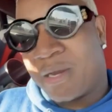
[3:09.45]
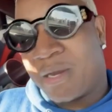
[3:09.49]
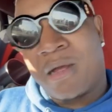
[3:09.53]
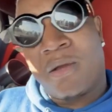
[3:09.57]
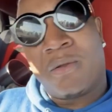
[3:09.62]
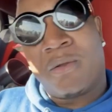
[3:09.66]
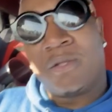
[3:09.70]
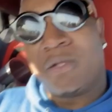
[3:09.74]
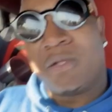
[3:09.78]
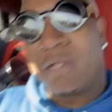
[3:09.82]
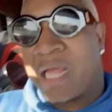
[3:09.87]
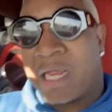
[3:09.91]
but I
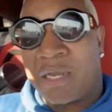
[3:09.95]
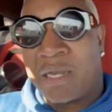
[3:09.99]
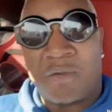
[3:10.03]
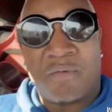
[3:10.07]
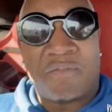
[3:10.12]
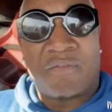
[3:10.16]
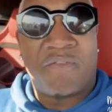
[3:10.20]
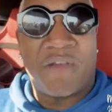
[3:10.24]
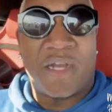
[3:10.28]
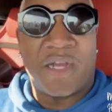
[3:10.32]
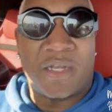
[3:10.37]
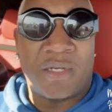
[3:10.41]
don't look like
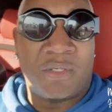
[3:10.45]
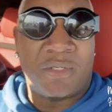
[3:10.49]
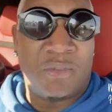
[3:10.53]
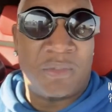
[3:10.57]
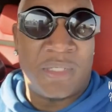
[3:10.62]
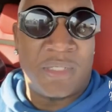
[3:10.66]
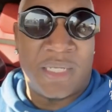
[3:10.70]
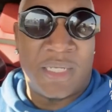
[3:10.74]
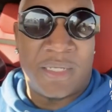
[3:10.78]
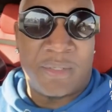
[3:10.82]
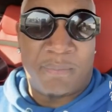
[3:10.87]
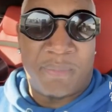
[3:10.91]
no fucking
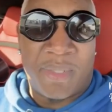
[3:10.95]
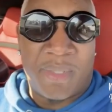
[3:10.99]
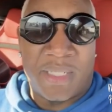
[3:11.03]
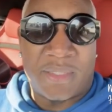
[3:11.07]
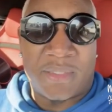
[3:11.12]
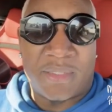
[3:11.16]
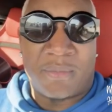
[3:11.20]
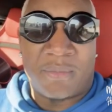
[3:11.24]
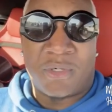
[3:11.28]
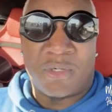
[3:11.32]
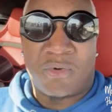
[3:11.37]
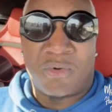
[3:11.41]
Luenell,
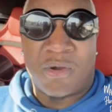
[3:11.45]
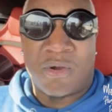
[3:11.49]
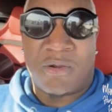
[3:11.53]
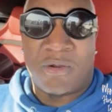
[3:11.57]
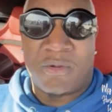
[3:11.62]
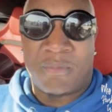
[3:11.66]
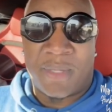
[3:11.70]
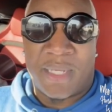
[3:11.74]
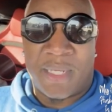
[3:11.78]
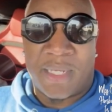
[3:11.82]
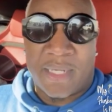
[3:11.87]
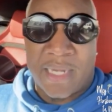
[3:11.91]
bitch. I'm a
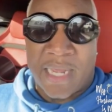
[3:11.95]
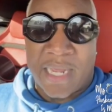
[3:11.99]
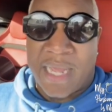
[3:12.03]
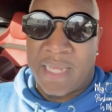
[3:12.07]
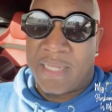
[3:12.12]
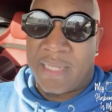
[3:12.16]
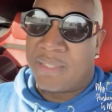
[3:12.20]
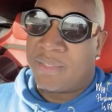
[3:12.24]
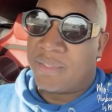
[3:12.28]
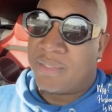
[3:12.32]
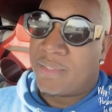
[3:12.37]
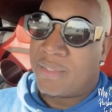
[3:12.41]
grown man, all
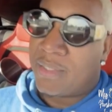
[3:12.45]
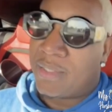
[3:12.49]
right?